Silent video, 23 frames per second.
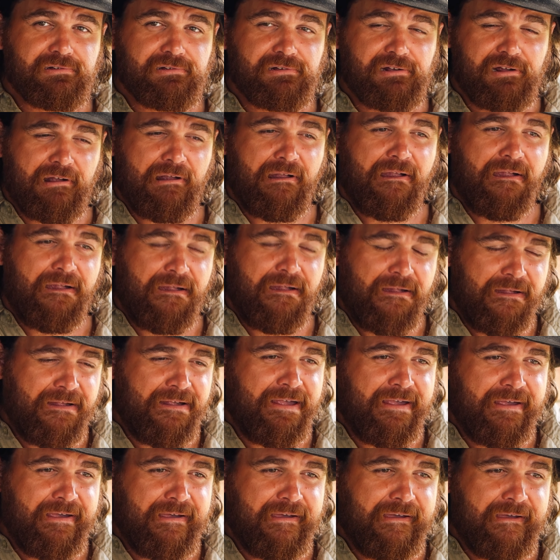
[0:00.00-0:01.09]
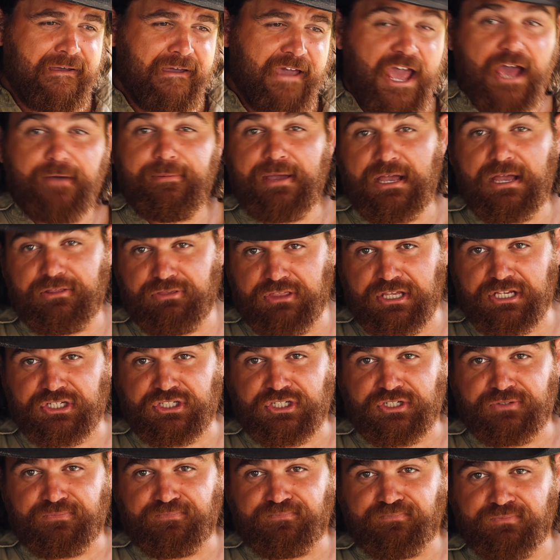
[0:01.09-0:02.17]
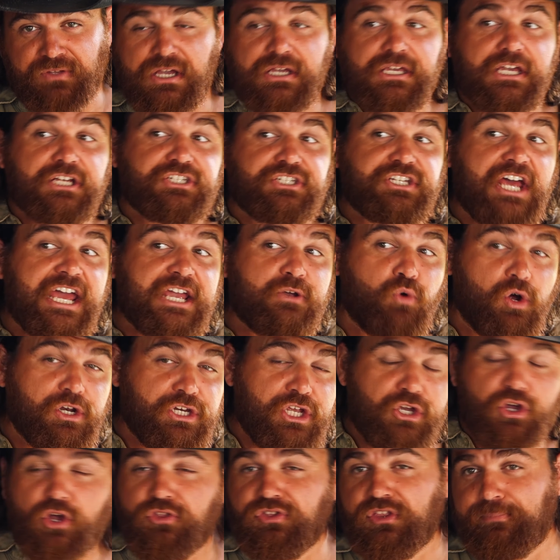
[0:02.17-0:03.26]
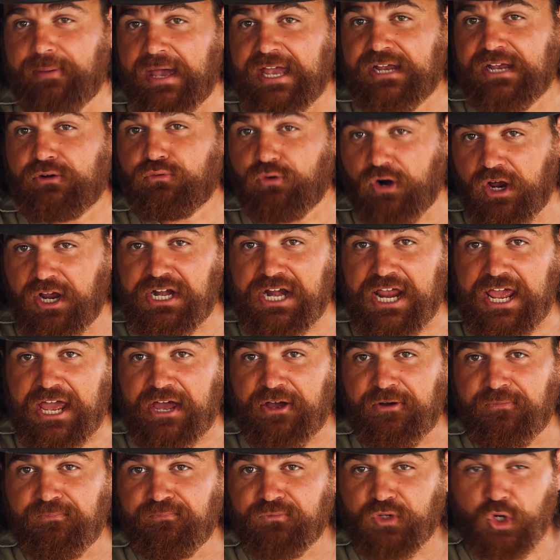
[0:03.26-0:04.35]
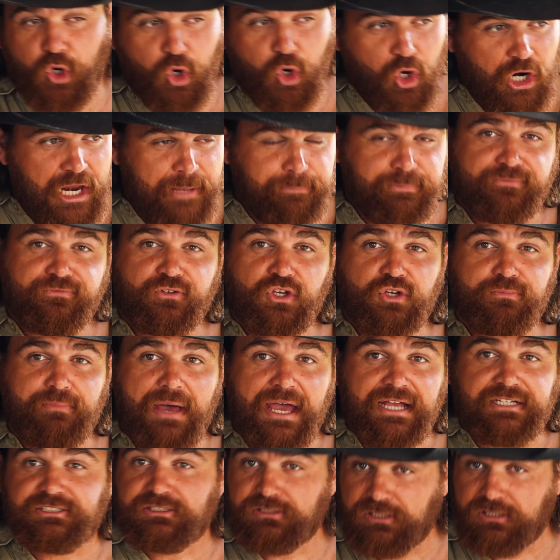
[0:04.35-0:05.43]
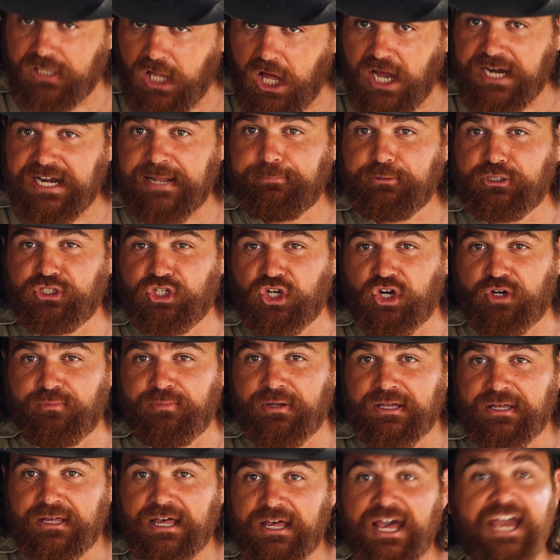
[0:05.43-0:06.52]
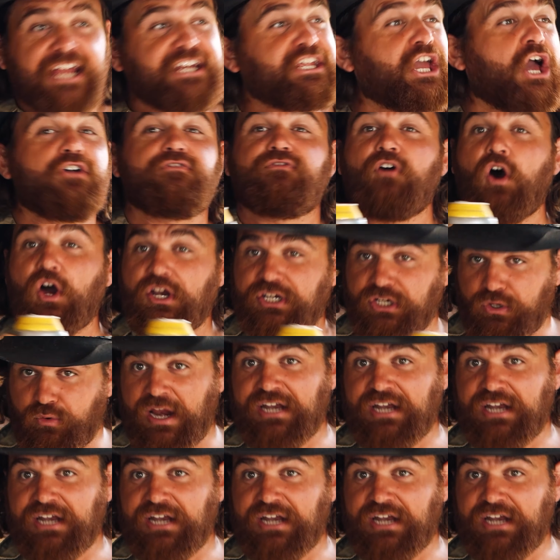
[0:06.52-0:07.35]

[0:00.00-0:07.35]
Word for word: How about this? You take what you got in the bank right now, call up a few mates, line up a job, and go find a